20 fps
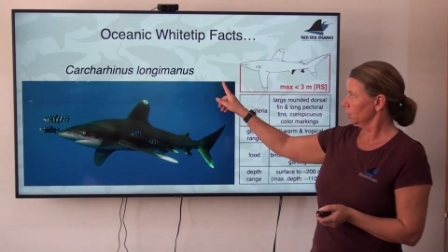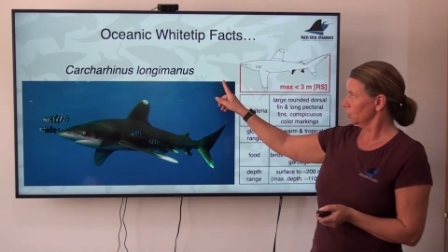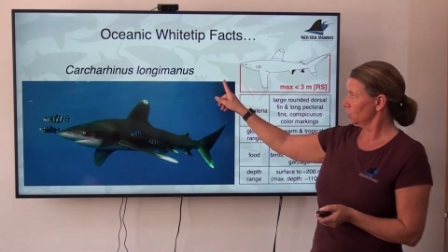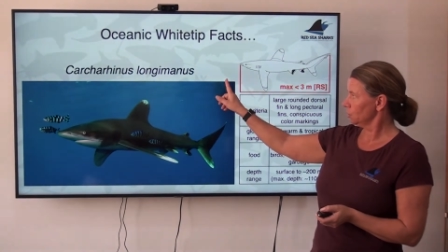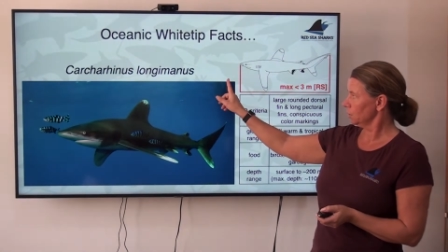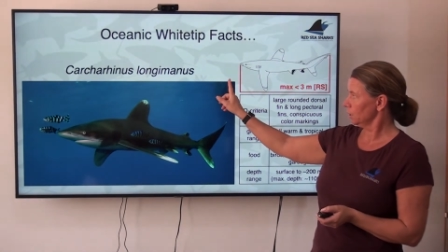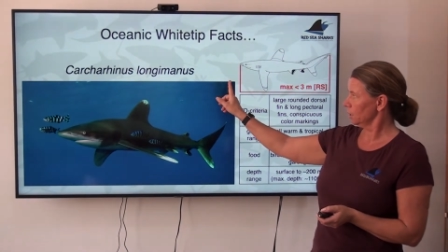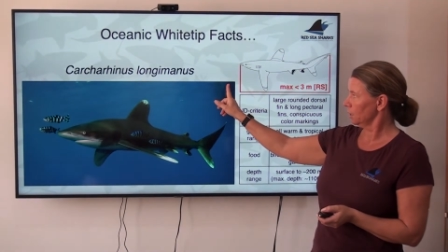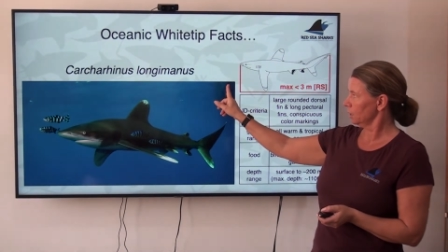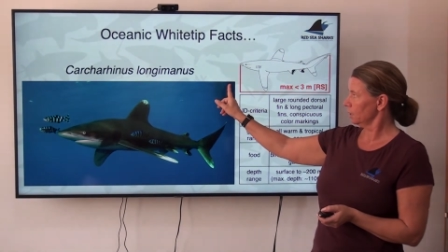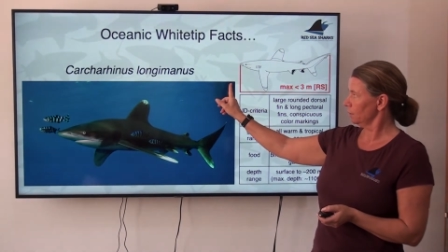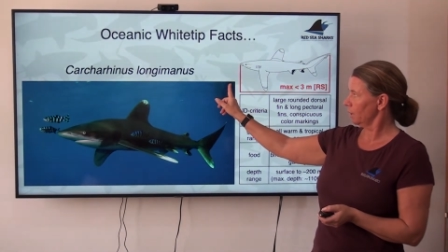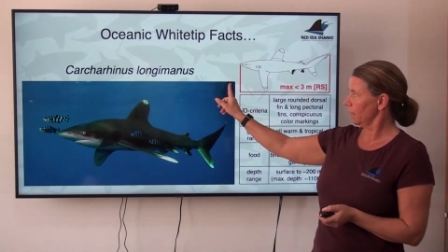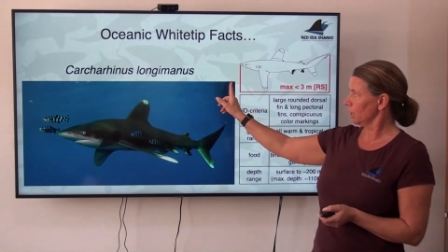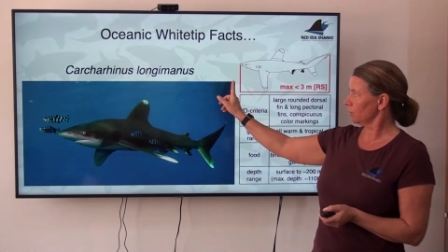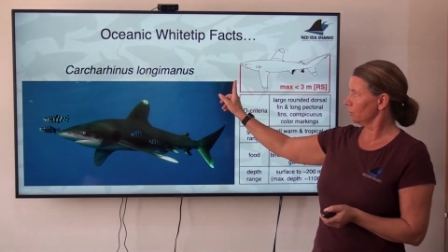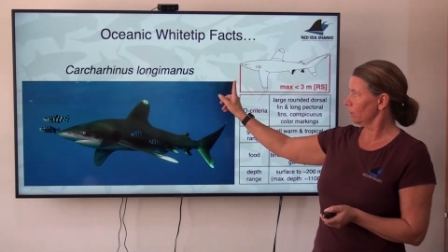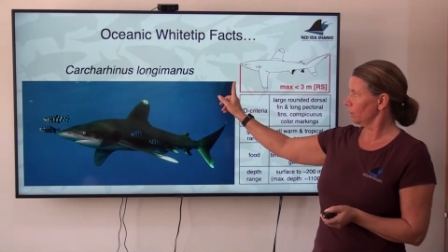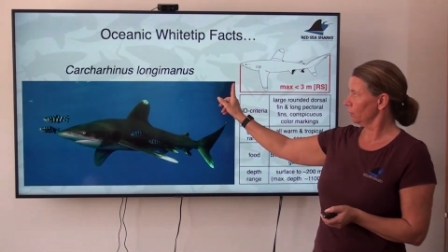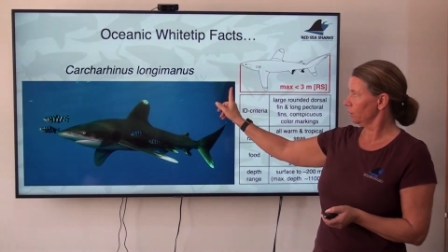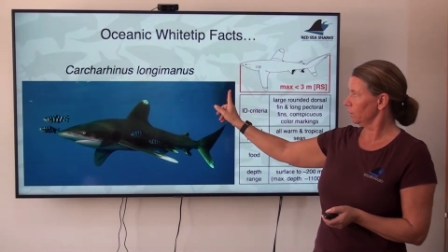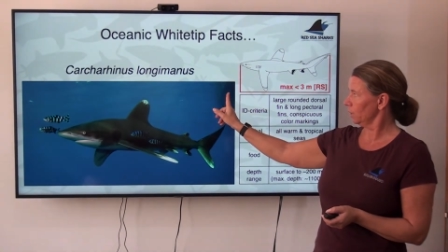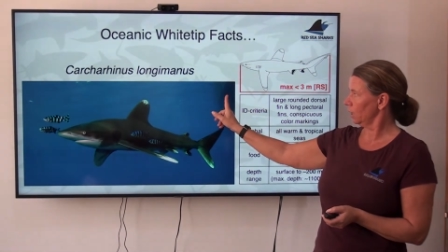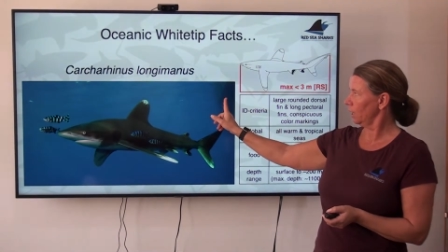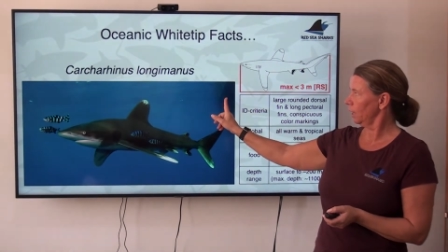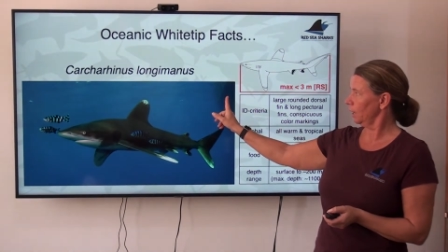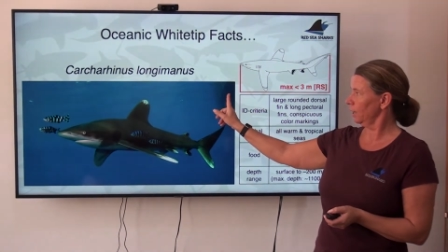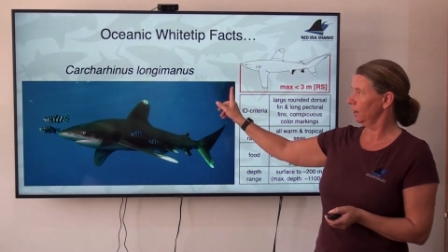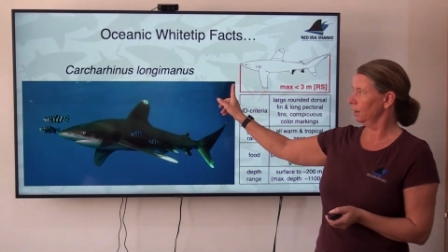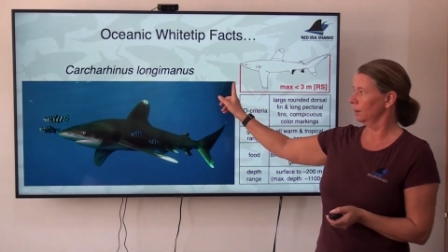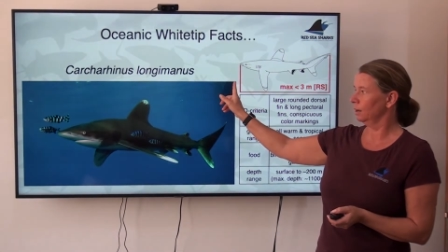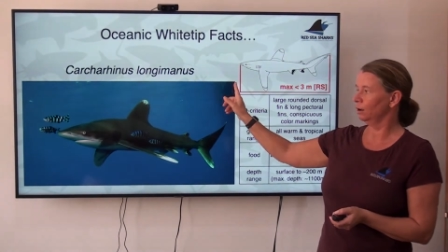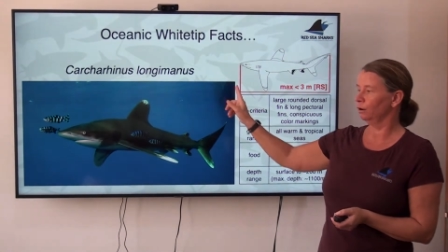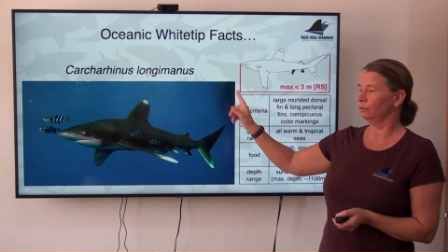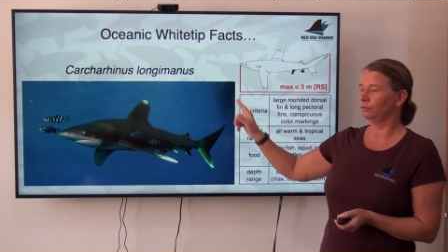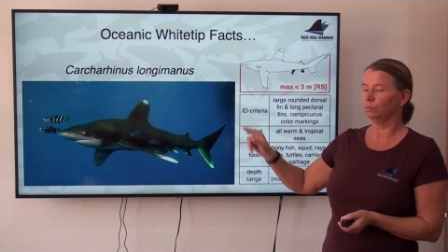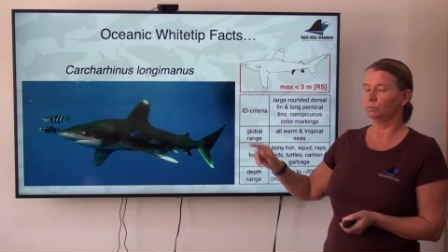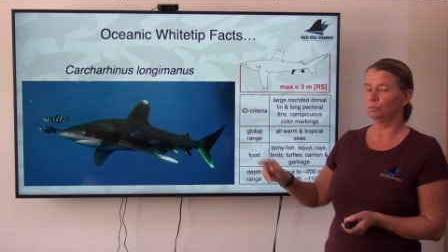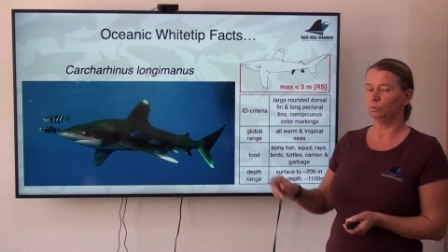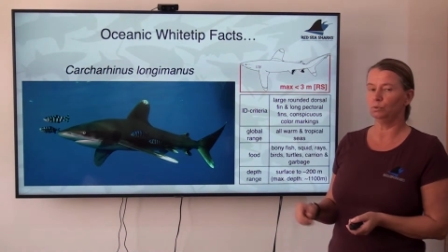You see here in the background the hull
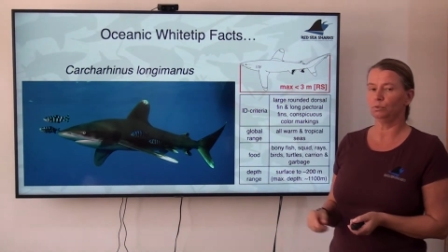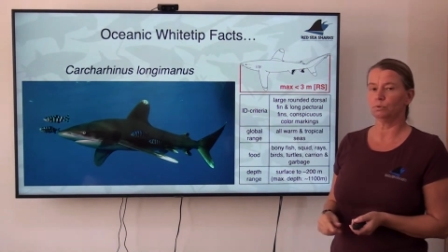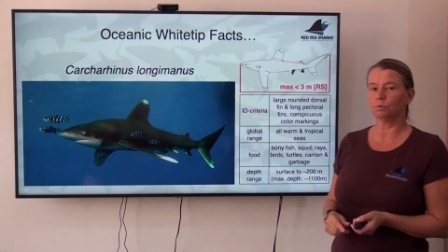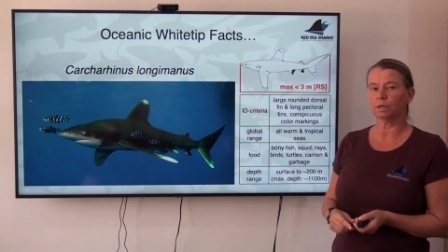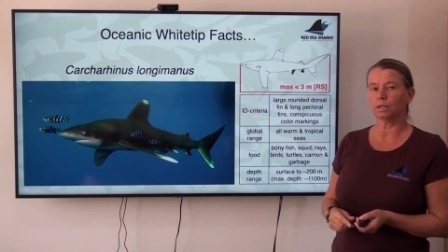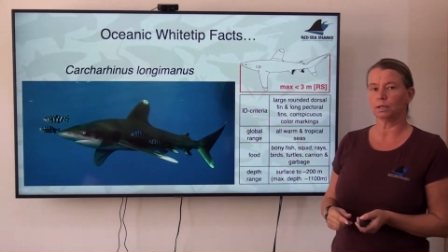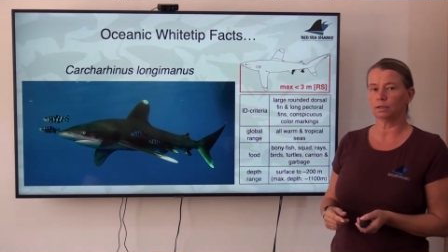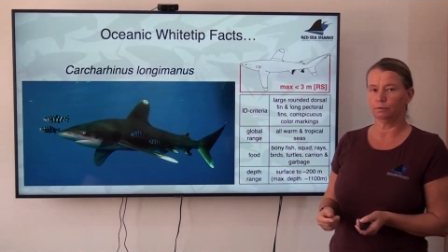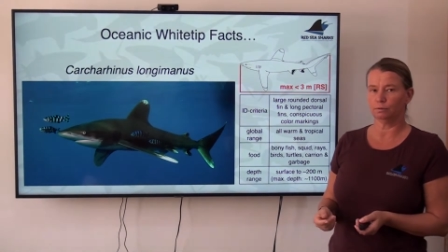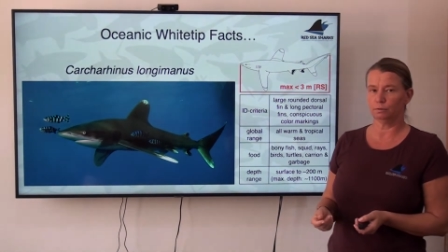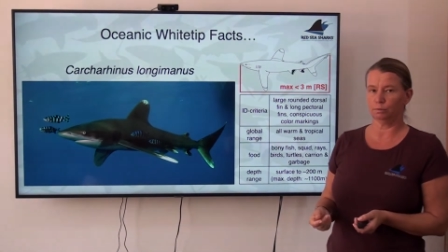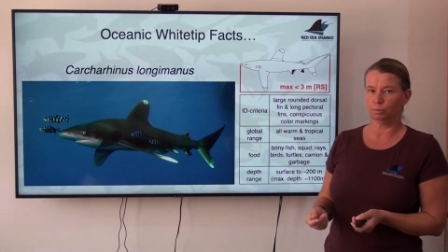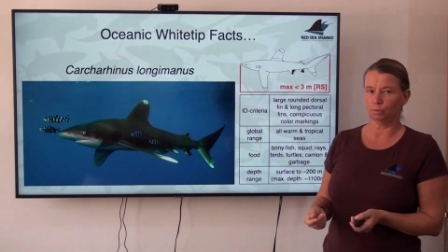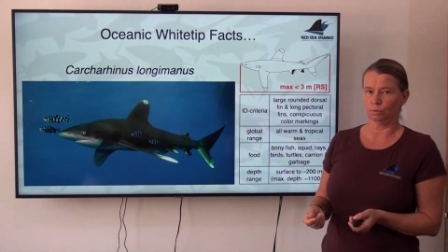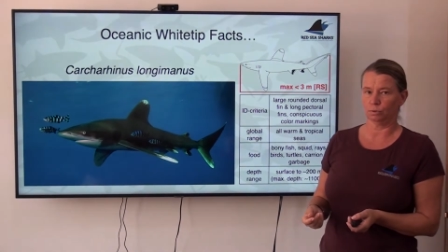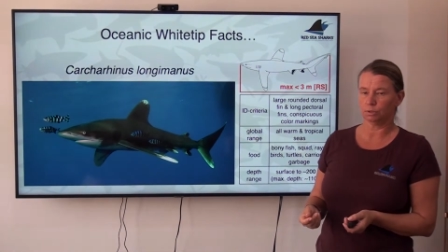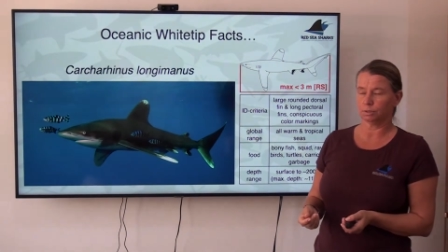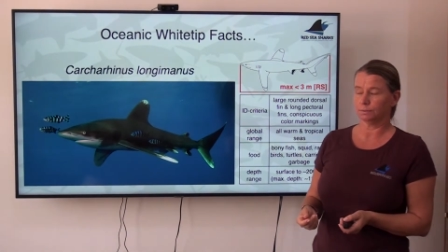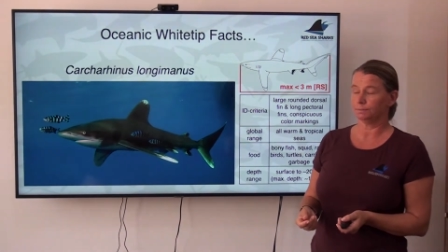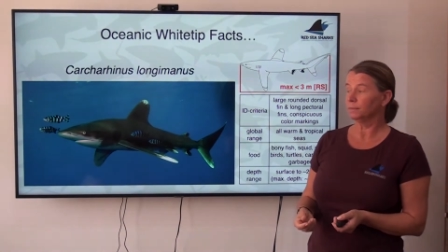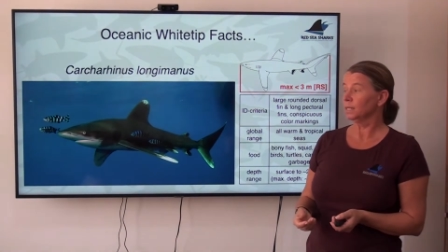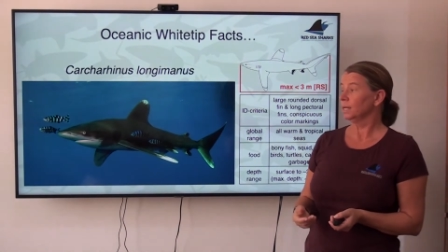of a mooring liverboard.